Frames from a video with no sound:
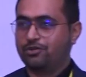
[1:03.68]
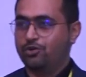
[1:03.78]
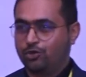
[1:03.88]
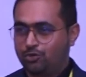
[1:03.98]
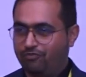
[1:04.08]
we
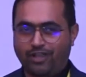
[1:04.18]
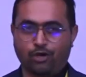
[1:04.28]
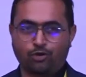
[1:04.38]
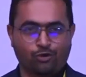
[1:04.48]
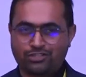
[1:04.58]
are
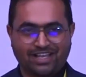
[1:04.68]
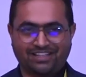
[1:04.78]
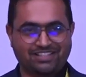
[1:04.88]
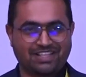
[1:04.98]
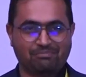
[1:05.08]
not going to say
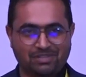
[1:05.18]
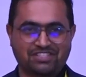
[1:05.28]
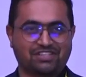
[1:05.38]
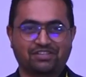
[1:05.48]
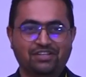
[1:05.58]
the same
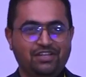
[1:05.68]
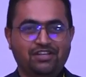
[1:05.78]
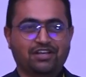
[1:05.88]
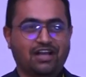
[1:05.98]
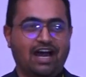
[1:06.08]
this year.
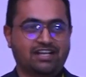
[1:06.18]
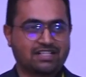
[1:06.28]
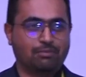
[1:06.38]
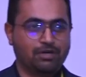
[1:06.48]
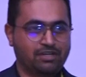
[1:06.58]
Our
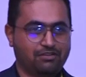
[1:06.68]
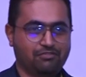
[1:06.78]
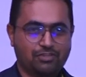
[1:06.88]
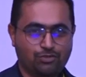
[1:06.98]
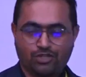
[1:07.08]
summer,
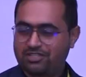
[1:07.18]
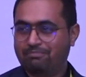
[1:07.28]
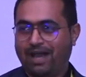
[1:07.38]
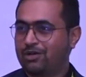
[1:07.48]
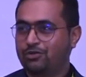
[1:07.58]
which was
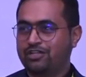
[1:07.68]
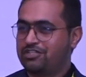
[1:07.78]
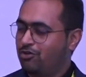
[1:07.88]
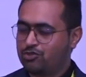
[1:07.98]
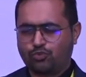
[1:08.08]
in Bangalore
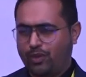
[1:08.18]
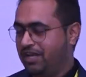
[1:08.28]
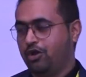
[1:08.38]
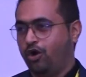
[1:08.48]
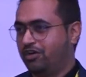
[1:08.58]
this year, was
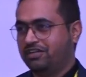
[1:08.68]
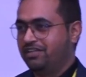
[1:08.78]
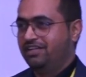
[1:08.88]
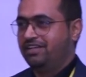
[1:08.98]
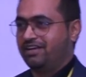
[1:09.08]
very hot,
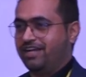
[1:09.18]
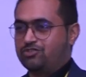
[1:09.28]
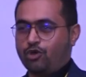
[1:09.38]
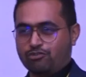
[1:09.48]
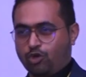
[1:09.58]
right?
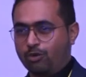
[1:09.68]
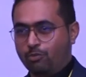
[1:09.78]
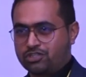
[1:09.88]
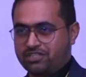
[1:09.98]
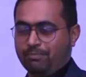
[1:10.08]
So I was
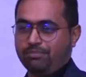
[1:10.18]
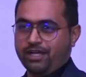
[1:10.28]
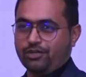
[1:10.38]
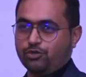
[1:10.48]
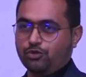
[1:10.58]
almost
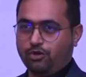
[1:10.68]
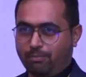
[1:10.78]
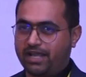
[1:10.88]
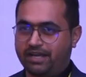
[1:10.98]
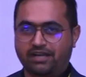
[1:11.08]
tempted to
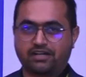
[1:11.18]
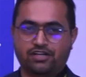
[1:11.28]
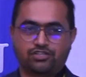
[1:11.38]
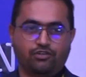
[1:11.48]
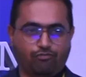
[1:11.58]
buy an air
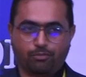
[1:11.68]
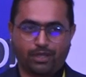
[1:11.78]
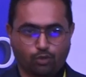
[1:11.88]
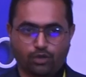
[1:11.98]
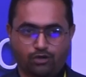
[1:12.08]
conditioning for
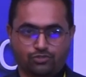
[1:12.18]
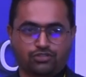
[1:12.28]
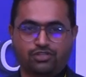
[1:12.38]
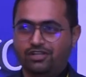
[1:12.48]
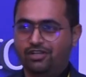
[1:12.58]
my own house.
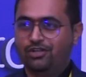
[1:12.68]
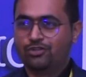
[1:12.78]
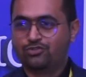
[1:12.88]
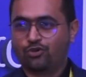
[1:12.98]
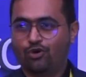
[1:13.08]

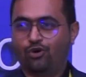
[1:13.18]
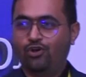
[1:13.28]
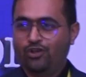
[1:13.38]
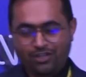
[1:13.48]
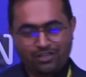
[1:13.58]
So